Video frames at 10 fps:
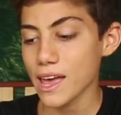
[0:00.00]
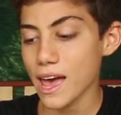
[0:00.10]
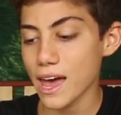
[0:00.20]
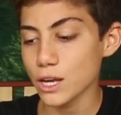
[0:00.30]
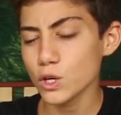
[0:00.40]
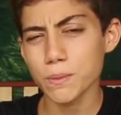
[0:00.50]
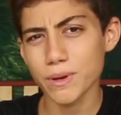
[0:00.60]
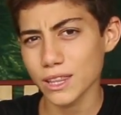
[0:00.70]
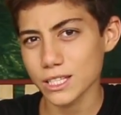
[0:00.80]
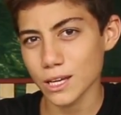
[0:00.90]
And you can
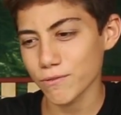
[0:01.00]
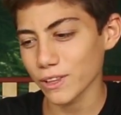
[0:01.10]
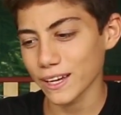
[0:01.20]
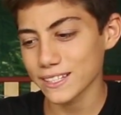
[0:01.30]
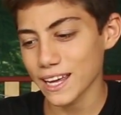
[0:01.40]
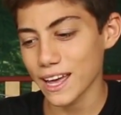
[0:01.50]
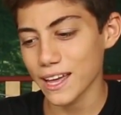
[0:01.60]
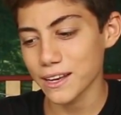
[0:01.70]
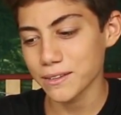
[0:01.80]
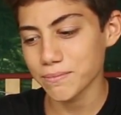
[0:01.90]
pick these up for like
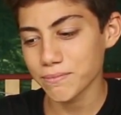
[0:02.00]
$10,